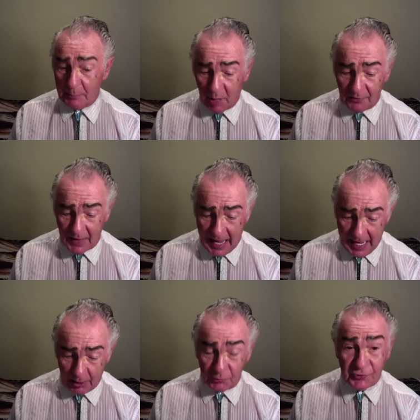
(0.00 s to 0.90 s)
upon the
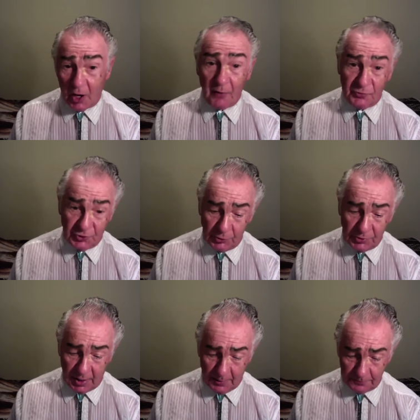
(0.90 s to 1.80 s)
house of
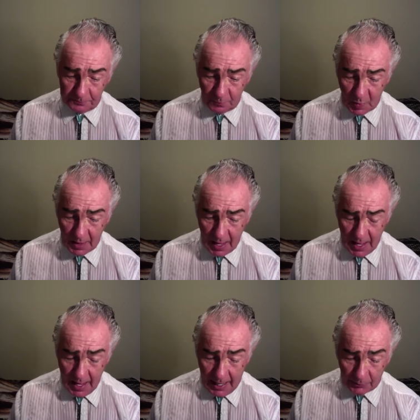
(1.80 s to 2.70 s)
Judah
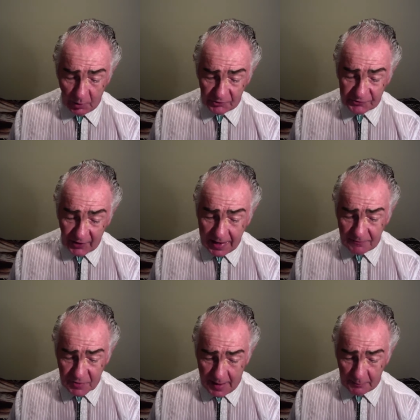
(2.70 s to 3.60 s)
and will
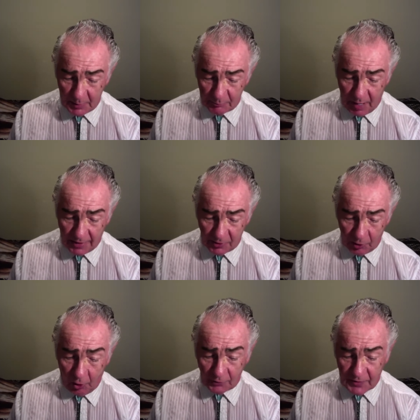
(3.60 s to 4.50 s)
save them by the
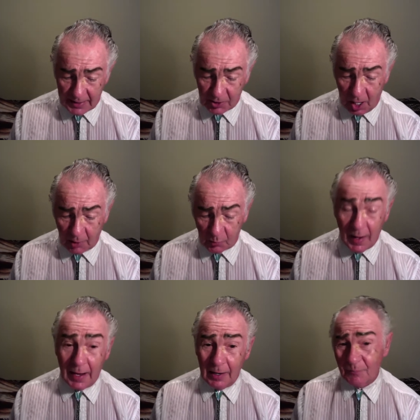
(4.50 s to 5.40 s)
Lord their God.
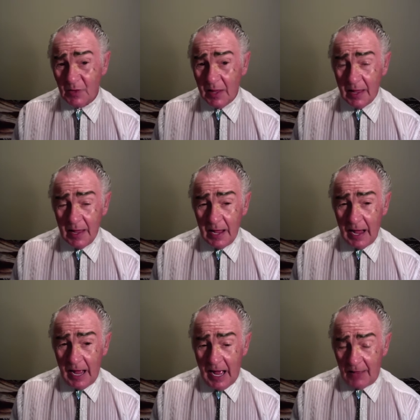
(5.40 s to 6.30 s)
Well,
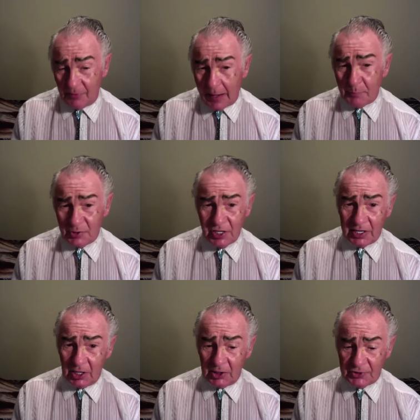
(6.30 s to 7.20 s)
at that
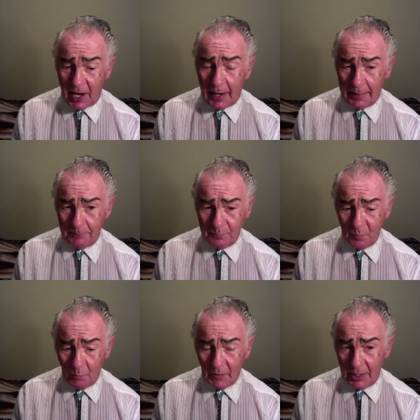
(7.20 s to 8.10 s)
particular time,
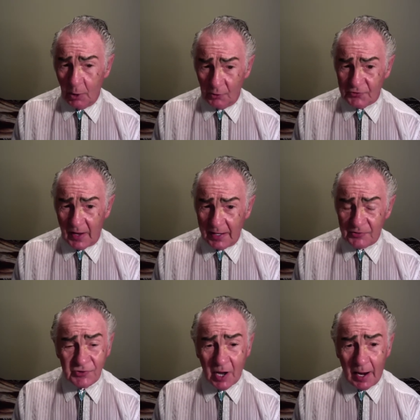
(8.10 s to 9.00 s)
in
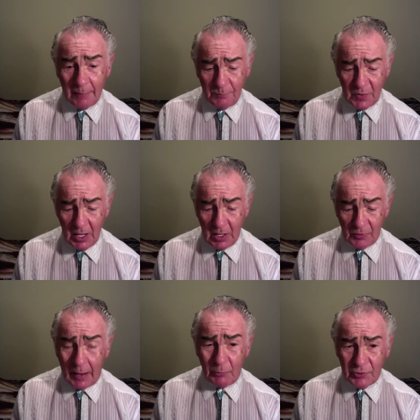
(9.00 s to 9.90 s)
Hosea's time,
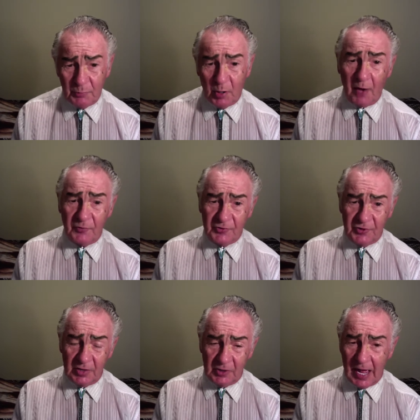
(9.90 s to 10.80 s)
that was a
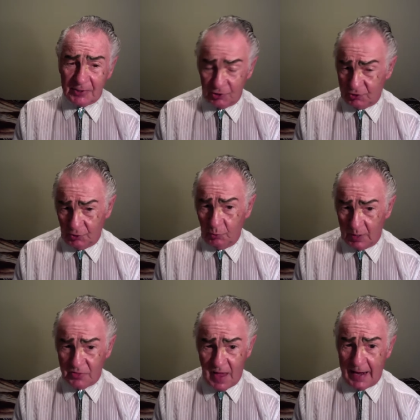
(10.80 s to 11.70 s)
prophecy that had to do
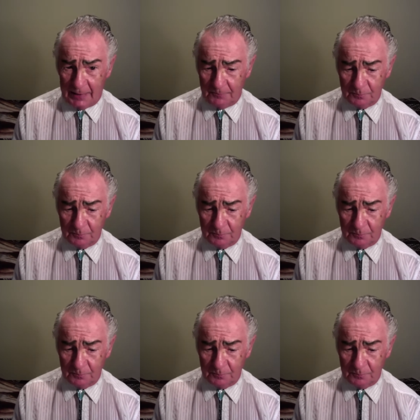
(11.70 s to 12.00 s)
with then.